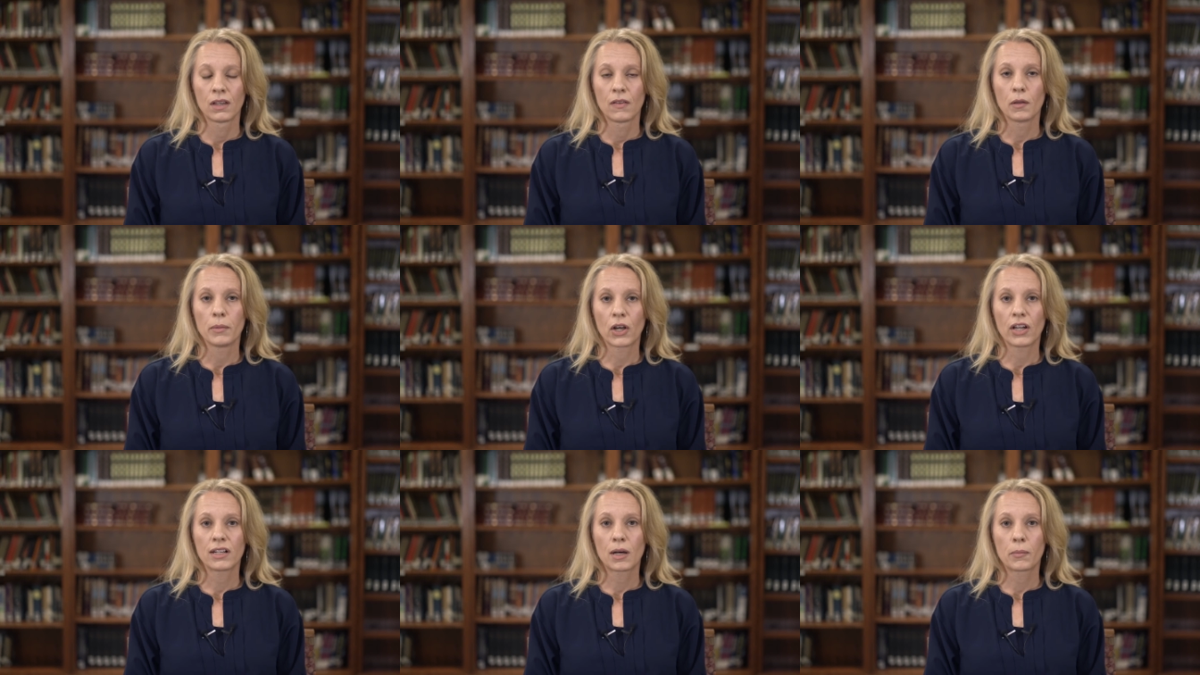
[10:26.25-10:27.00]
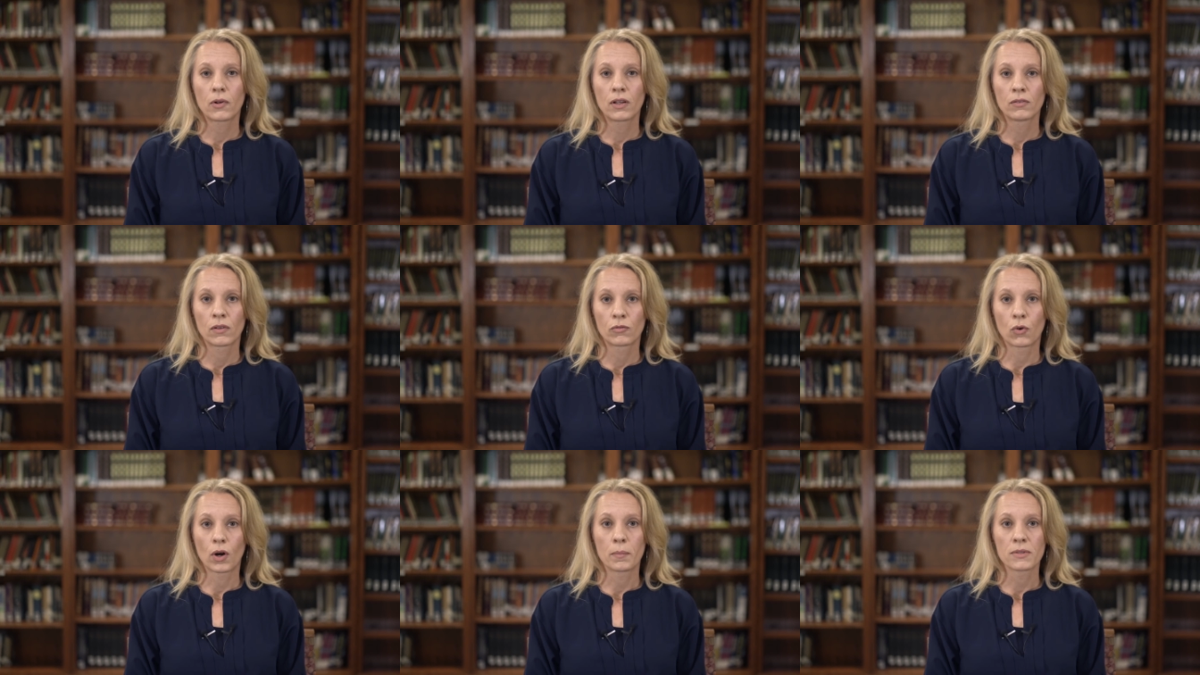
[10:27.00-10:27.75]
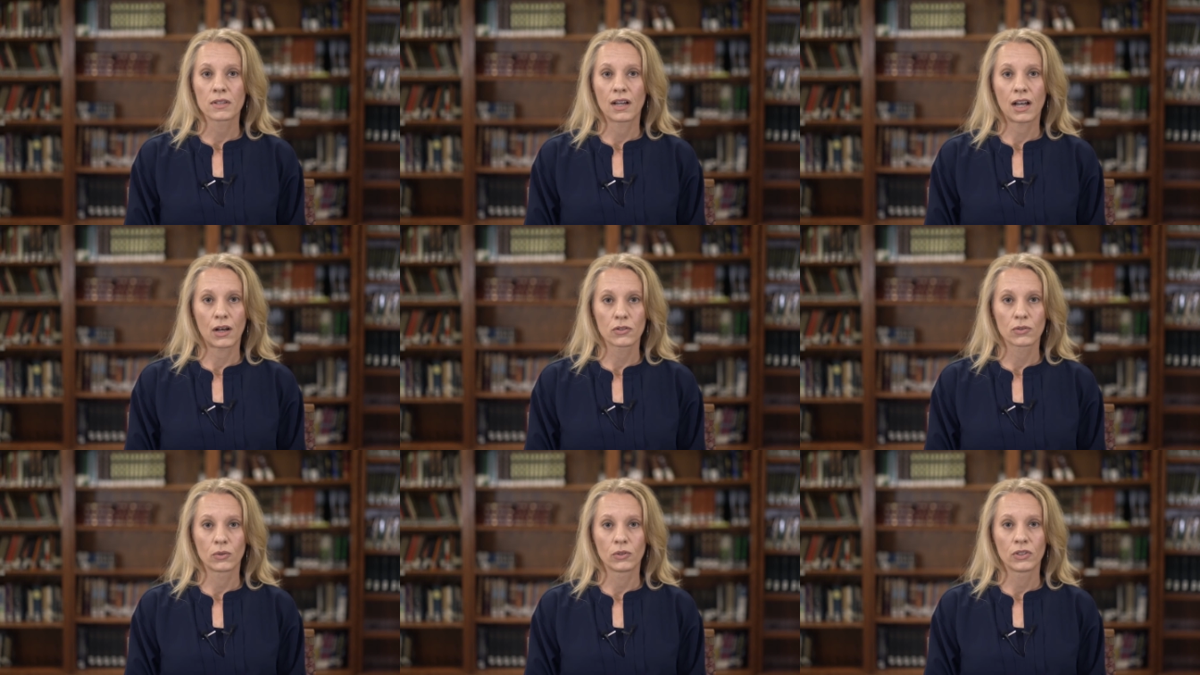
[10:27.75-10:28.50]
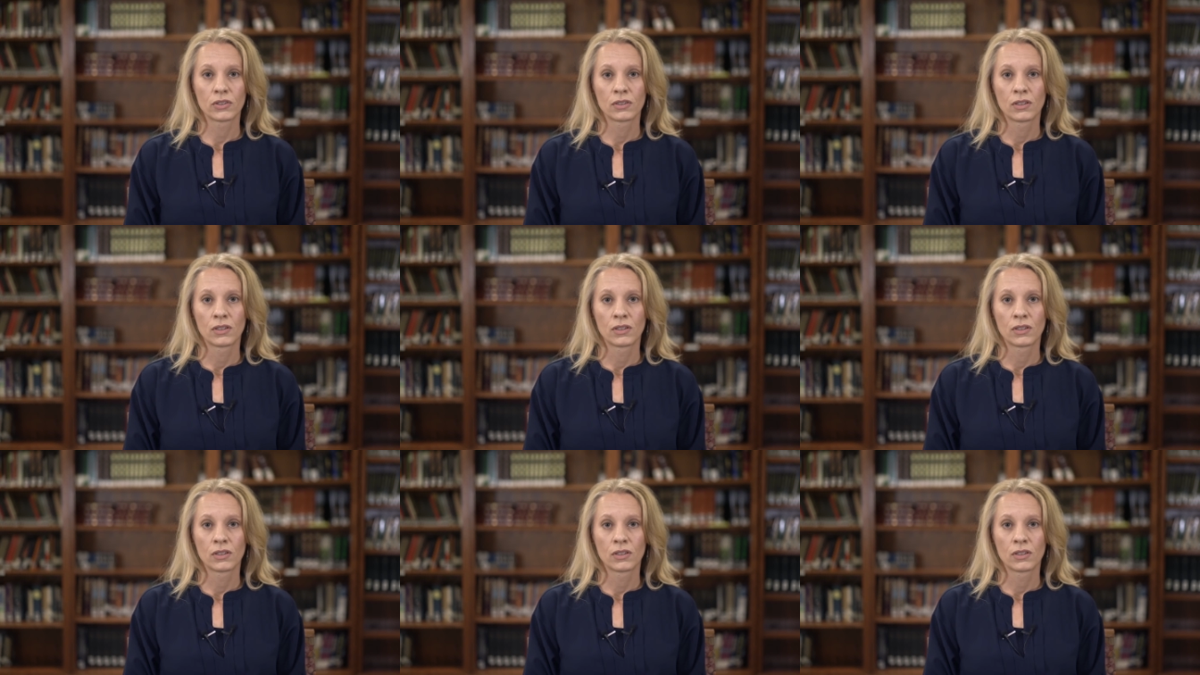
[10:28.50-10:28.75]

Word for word: The married couple forms a household,